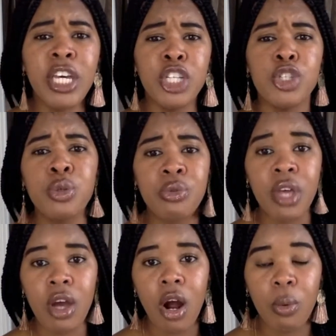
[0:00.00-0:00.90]
in tune
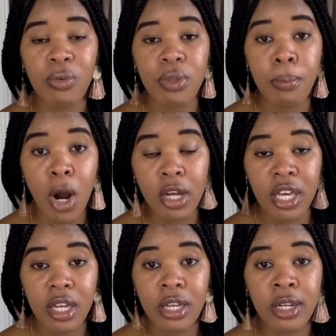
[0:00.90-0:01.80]
they are with the
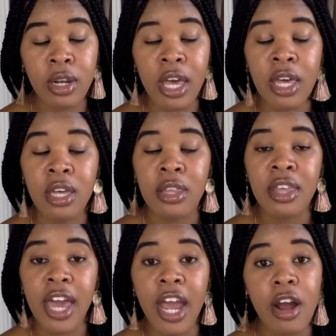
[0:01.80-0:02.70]
market and
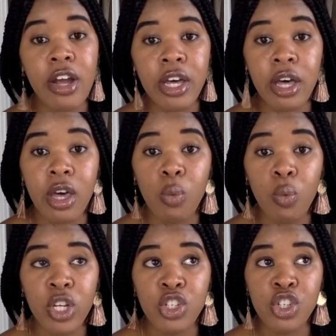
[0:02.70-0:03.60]
the area in
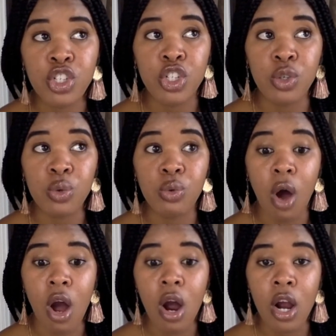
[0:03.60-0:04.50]
which you
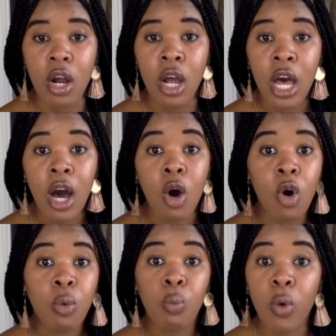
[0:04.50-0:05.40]
are
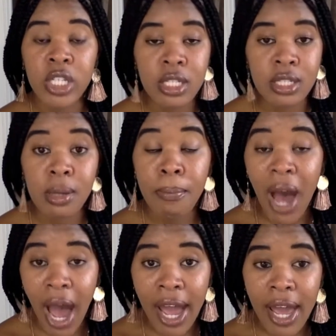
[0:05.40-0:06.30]
wanting to
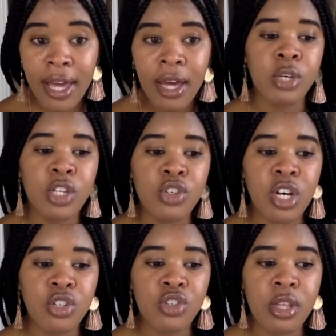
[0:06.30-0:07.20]
buy. You can
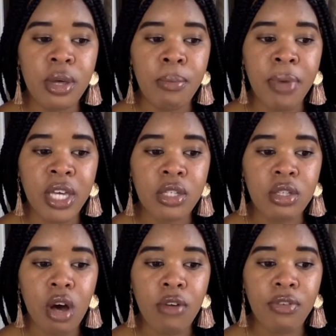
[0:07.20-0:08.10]
judge them based
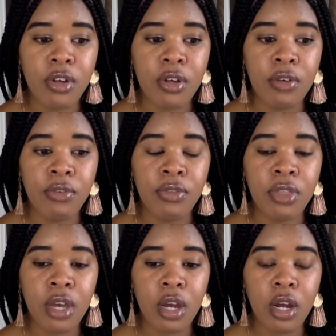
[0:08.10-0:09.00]
off of
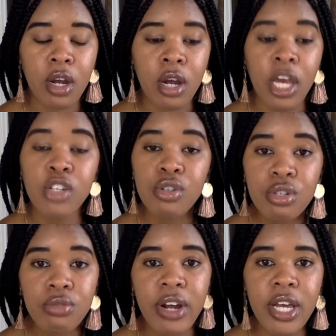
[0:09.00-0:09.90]
their
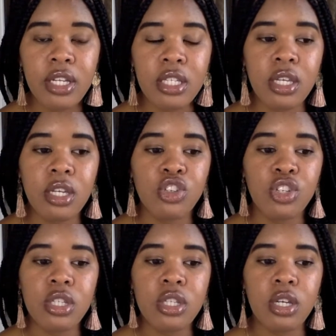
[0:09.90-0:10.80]
interest rates and
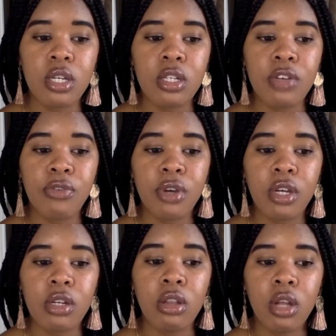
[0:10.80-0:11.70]
just the
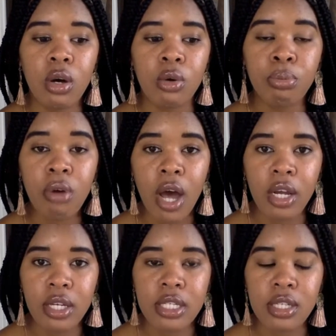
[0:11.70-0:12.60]
different loan
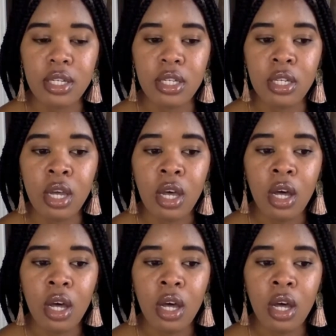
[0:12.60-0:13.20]
products and